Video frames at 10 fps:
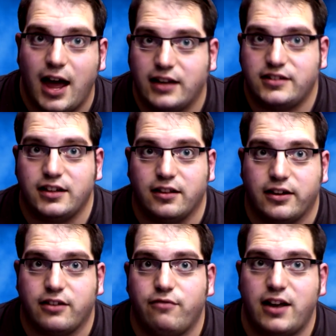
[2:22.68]
acting
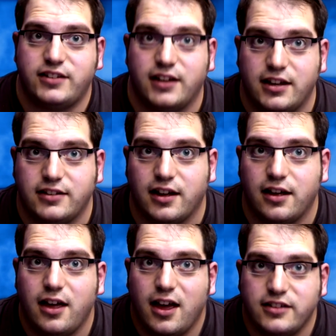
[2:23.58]
like a
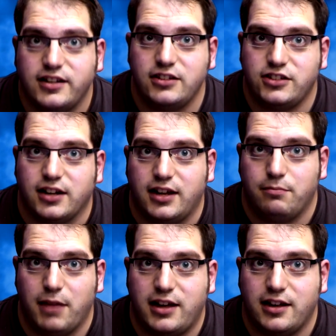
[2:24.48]
resonator, essentially
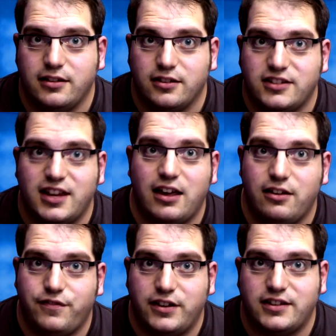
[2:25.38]
making the
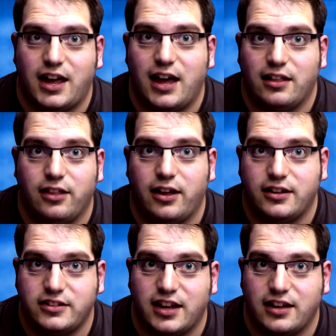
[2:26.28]
surface act like
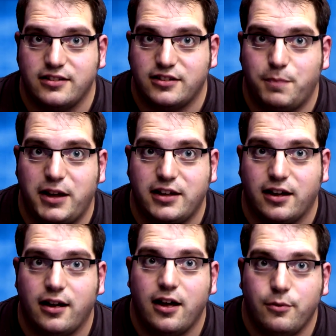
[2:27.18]
a second
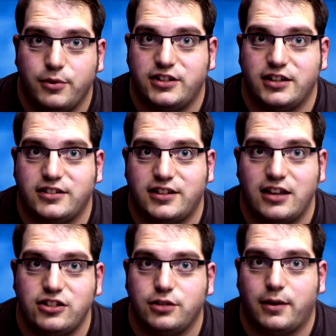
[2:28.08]
speaker, which
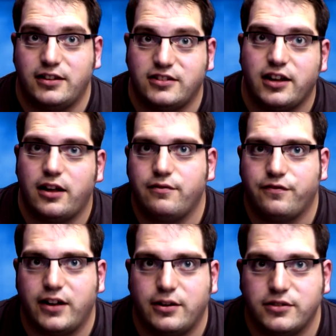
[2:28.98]
accentuates certain
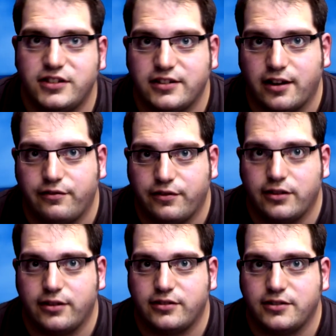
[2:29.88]
frequencies over
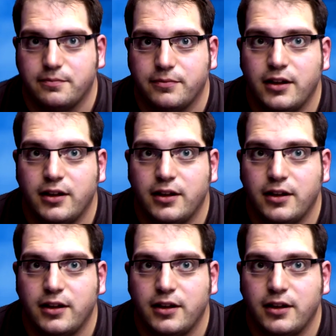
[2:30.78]
others.